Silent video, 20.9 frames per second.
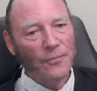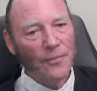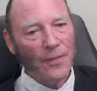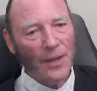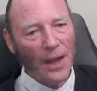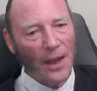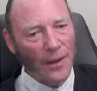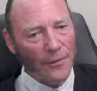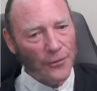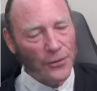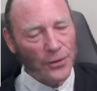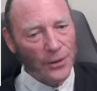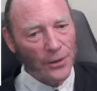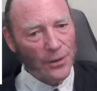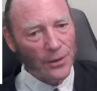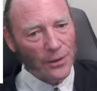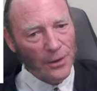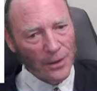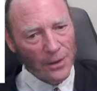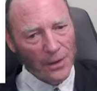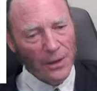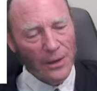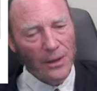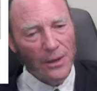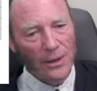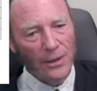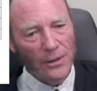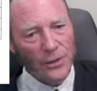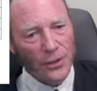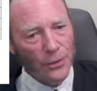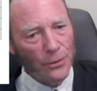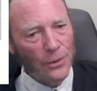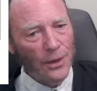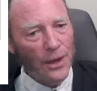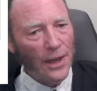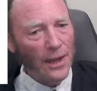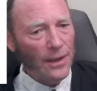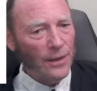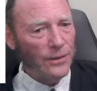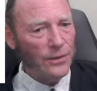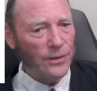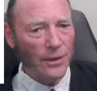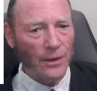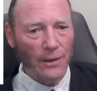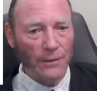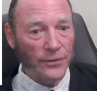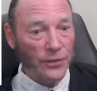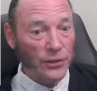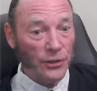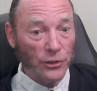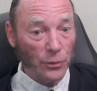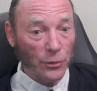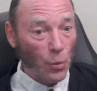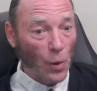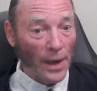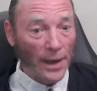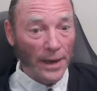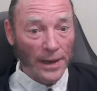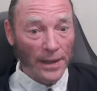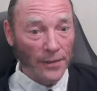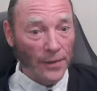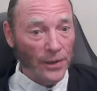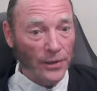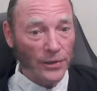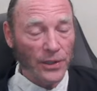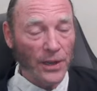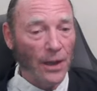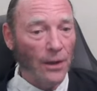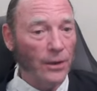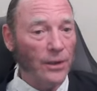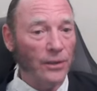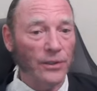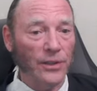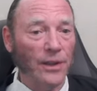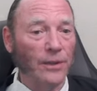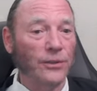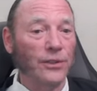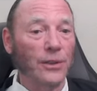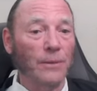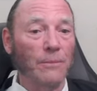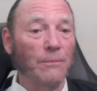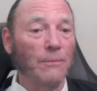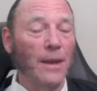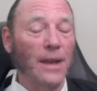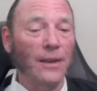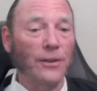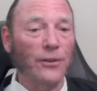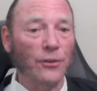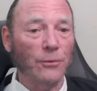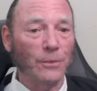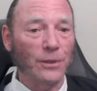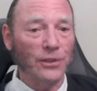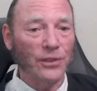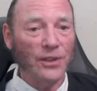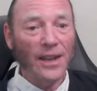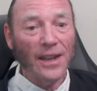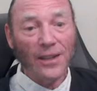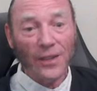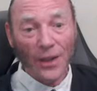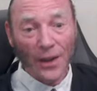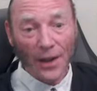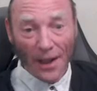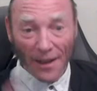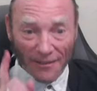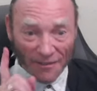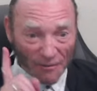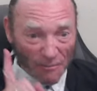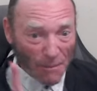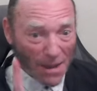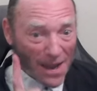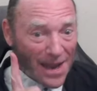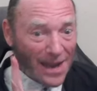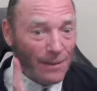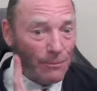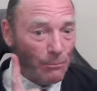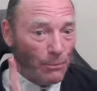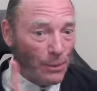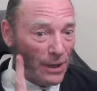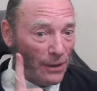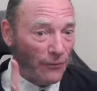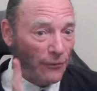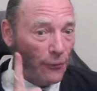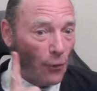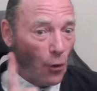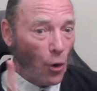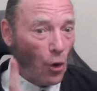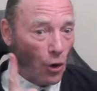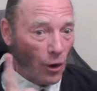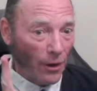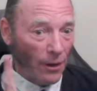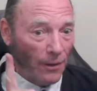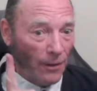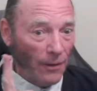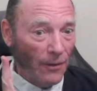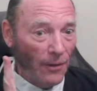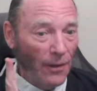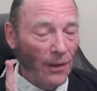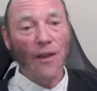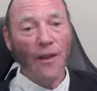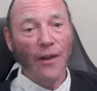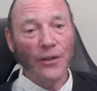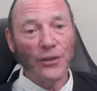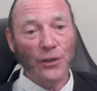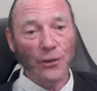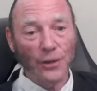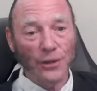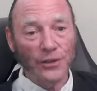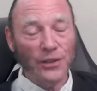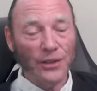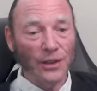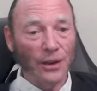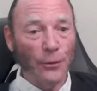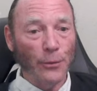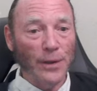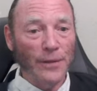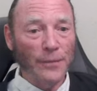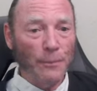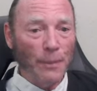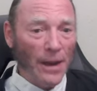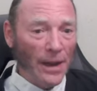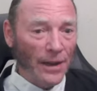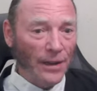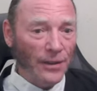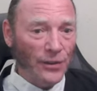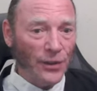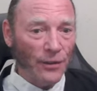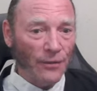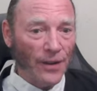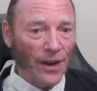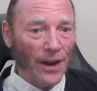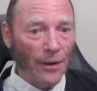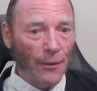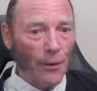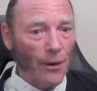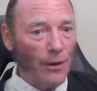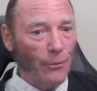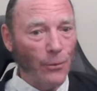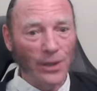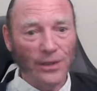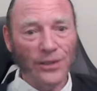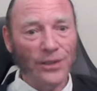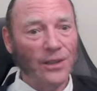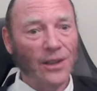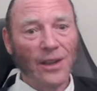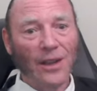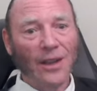After 2 days of sweating this out, because that was a major mistake that I've made before. So it's a repetitive error, which,